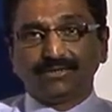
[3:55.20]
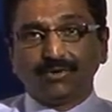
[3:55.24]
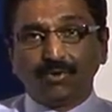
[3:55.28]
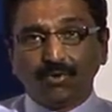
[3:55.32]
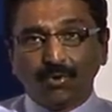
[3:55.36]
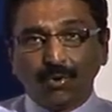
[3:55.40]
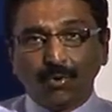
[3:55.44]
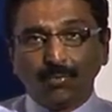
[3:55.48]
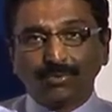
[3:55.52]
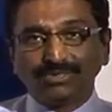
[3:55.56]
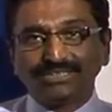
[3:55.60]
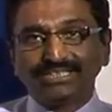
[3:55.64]

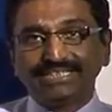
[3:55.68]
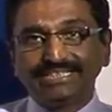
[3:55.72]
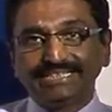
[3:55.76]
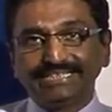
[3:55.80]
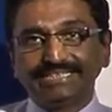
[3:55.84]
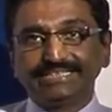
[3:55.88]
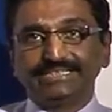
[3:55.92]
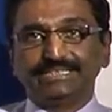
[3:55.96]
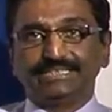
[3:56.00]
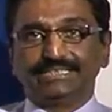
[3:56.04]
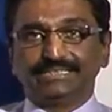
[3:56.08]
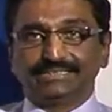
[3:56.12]
Over the
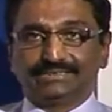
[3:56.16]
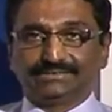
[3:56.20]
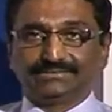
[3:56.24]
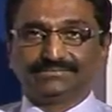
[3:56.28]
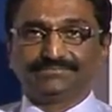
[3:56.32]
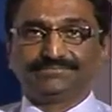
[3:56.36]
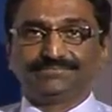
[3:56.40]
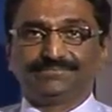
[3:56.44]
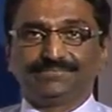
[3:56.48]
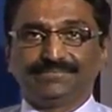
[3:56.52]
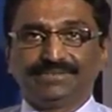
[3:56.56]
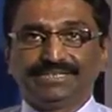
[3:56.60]
year
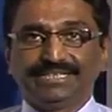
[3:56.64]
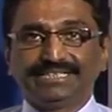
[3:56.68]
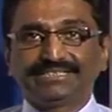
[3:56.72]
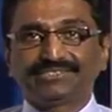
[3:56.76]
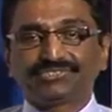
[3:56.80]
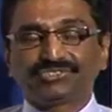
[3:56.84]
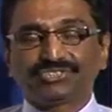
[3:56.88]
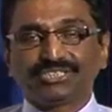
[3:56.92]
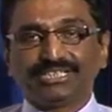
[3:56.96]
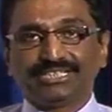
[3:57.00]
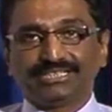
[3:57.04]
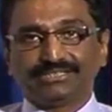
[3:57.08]

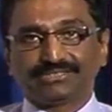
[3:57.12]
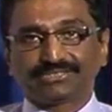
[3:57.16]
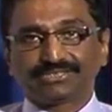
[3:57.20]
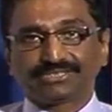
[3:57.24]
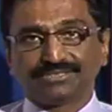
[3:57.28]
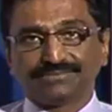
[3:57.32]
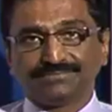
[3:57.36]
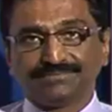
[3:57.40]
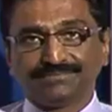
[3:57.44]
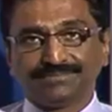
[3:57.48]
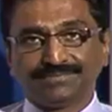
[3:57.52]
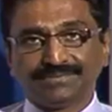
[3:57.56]
it changed.
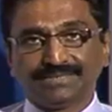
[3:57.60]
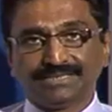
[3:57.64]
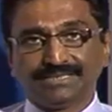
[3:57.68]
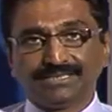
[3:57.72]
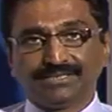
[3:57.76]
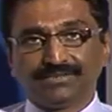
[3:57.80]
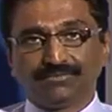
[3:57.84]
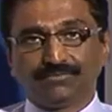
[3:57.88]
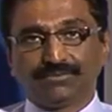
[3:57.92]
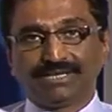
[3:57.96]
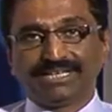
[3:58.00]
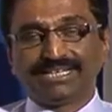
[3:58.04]

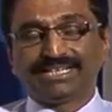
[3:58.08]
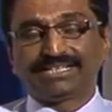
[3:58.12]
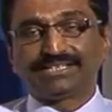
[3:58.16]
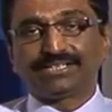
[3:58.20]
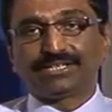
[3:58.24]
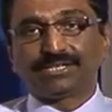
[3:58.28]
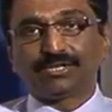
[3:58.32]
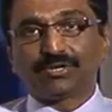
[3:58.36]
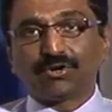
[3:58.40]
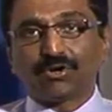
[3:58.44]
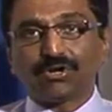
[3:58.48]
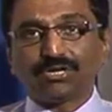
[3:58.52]
While in
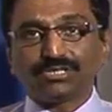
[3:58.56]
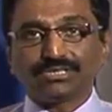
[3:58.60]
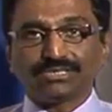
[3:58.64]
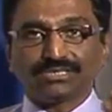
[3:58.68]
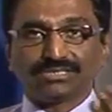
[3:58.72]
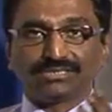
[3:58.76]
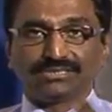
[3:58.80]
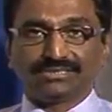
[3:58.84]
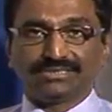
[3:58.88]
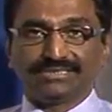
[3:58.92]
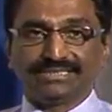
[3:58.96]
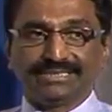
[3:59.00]
the north
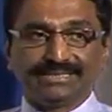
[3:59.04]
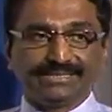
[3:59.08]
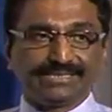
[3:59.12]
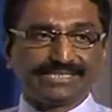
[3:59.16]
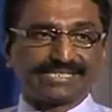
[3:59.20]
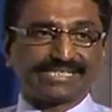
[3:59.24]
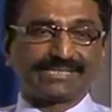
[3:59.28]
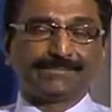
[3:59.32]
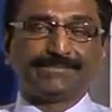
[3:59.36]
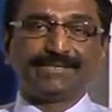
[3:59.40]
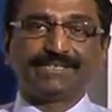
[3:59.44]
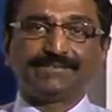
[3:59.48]
the
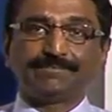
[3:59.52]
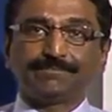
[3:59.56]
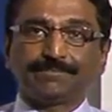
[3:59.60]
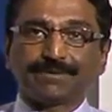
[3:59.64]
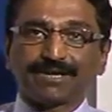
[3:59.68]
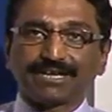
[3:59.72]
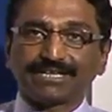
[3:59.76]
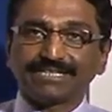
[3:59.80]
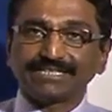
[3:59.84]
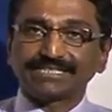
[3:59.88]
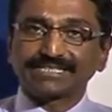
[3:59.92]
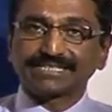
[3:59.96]
cement
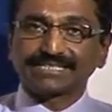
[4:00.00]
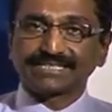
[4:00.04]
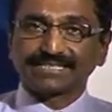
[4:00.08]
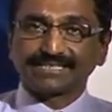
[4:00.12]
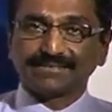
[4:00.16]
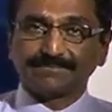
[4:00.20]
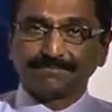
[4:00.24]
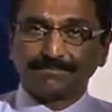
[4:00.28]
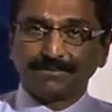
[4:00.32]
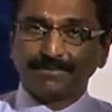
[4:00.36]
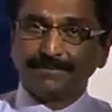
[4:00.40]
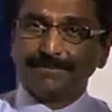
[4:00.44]
price
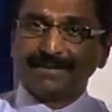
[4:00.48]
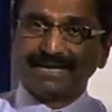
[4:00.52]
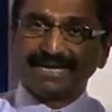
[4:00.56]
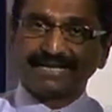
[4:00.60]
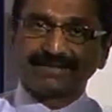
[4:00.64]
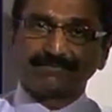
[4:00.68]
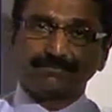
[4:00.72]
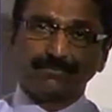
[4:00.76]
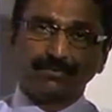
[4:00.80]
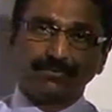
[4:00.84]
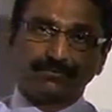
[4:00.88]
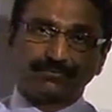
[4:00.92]
per
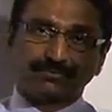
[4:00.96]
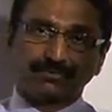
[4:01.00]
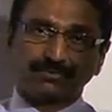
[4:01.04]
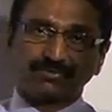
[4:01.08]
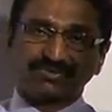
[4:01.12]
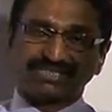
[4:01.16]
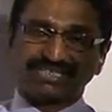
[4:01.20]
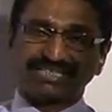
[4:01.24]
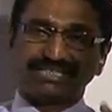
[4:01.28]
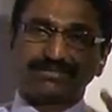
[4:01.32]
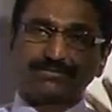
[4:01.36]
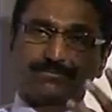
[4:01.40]
bag moved to
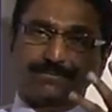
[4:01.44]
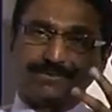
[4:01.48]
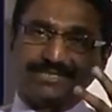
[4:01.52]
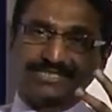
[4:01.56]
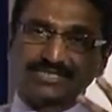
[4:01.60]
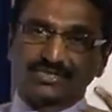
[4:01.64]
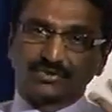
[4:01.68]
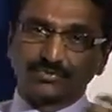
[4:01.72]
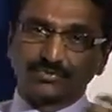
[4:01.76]
say rupees